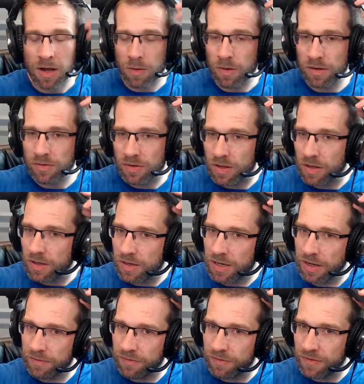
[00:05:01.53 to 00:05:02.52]
The
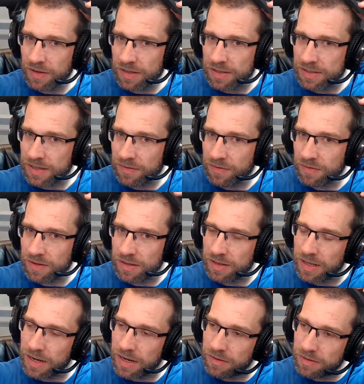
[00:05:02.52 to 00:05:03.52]
comfort is definitely
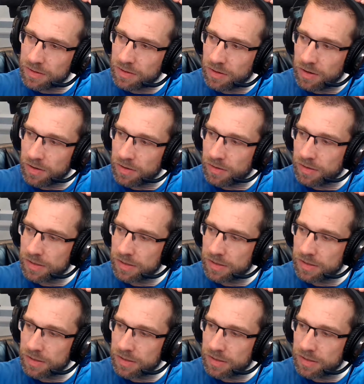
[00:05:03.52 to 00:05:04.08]
there. It's got a nice